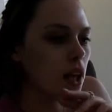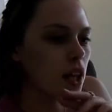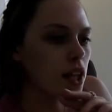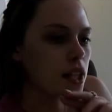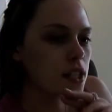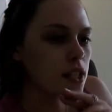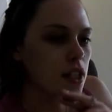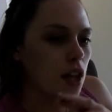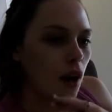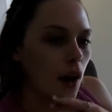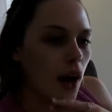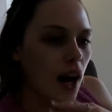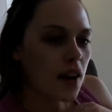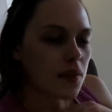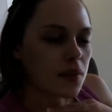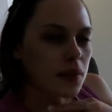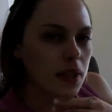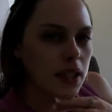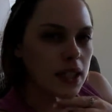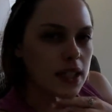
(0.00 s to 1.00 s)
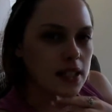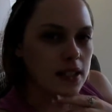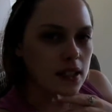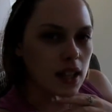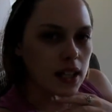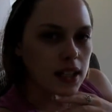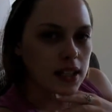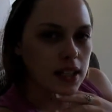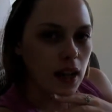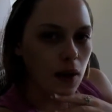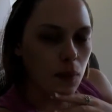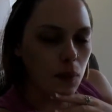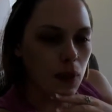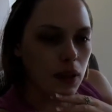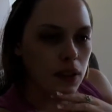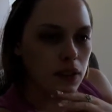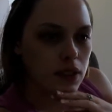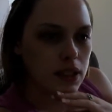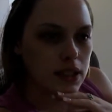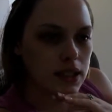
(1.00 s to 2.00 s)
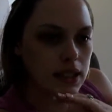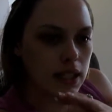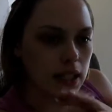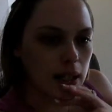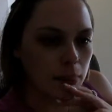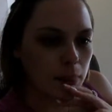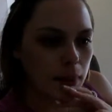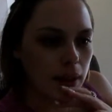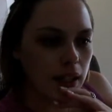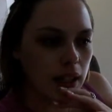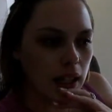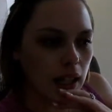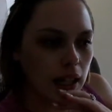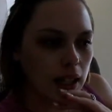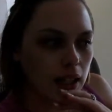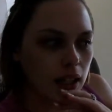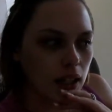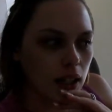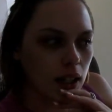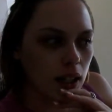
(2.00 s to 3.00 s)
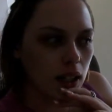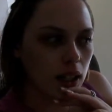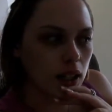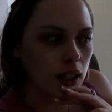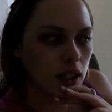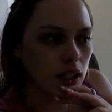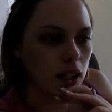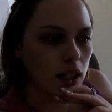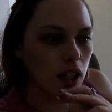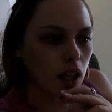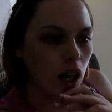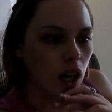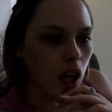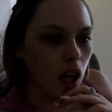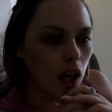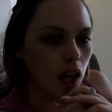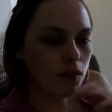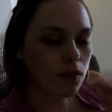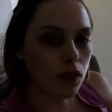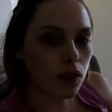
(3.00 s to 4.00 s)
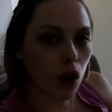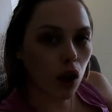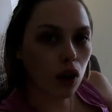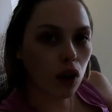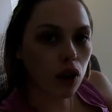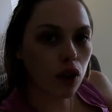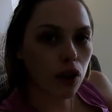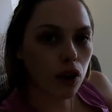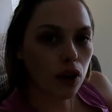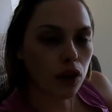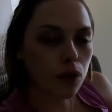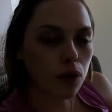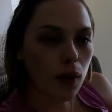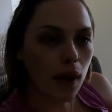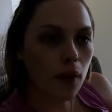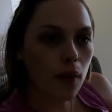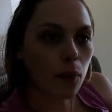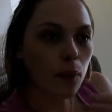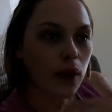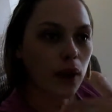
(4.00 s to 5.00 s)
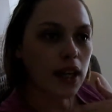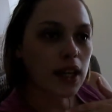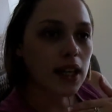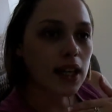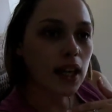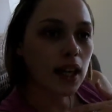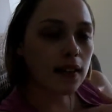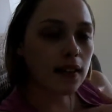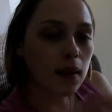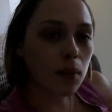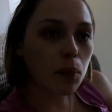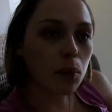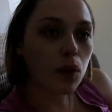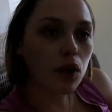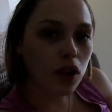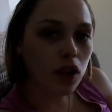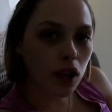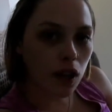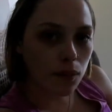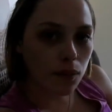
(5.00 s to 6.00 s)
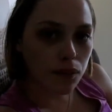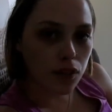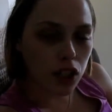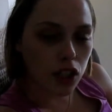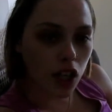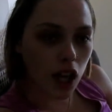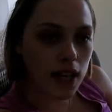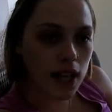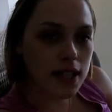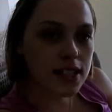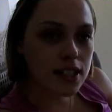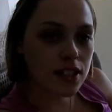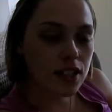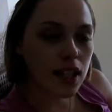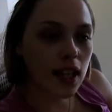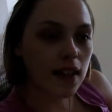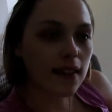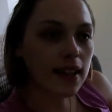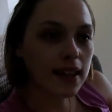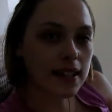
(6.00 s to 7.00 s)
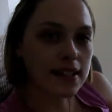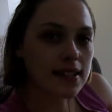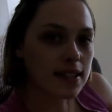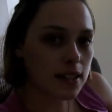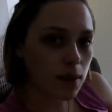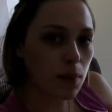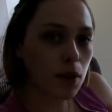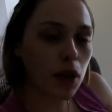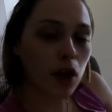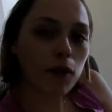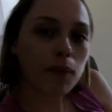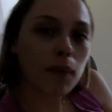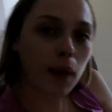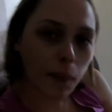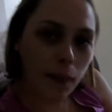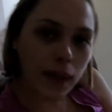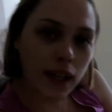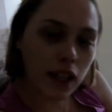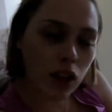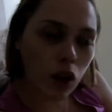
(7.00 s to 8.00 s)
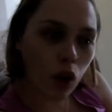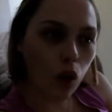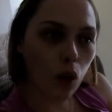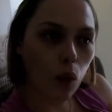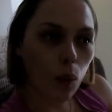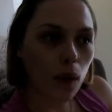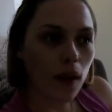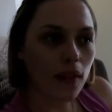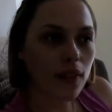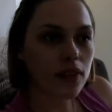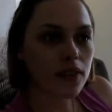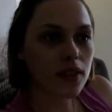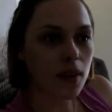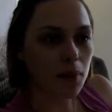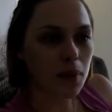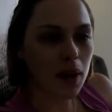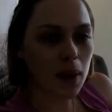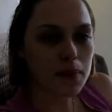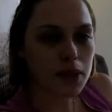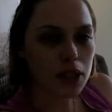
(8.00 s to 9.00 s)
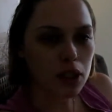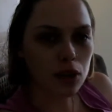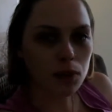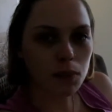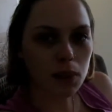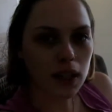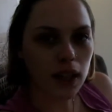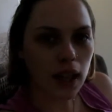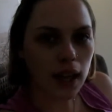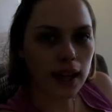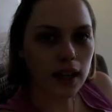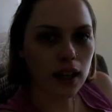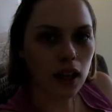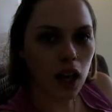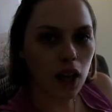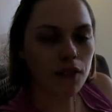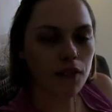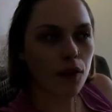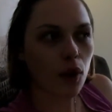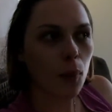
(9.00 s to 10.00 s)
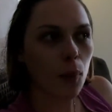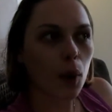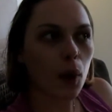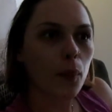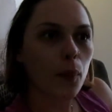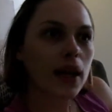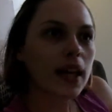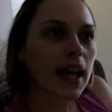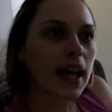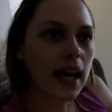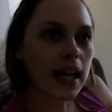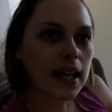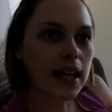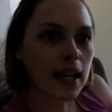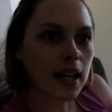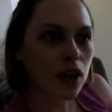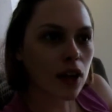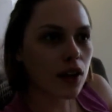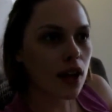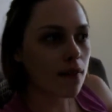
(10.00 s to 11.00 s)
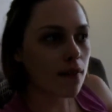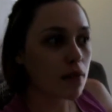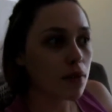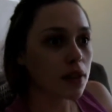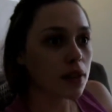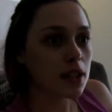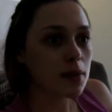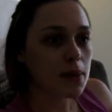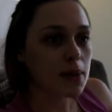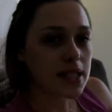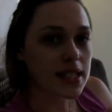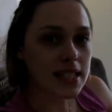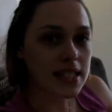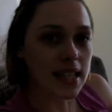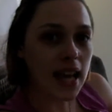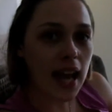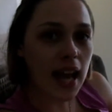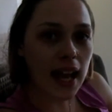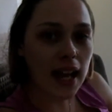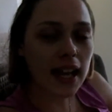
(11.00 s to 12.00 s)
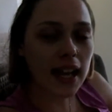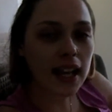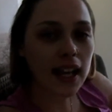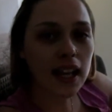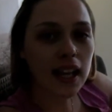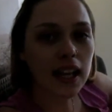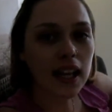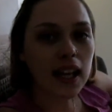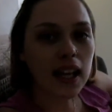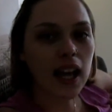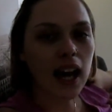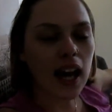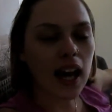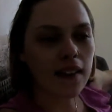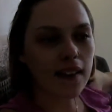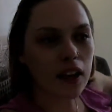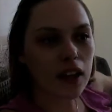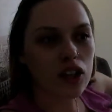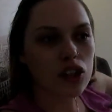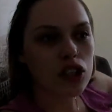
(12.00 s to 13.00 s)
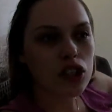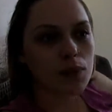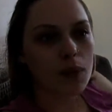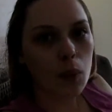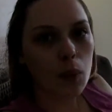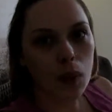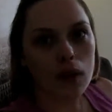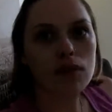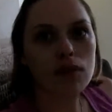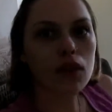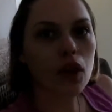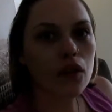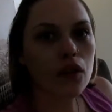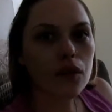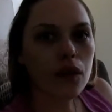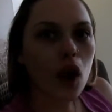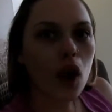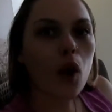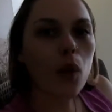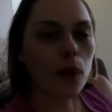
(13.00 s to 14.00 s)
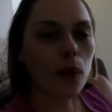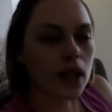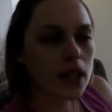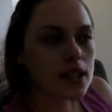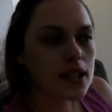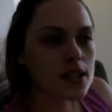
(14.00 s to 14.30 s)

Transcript: So I haven't really decided yet whether it's going to be like I vlog throughout the week and then put it up for you guys and you get like a snippet of my week, or when sometimes it could be like I film on a weekend and I could have a really busy day and that could just be one vlog for the whole week.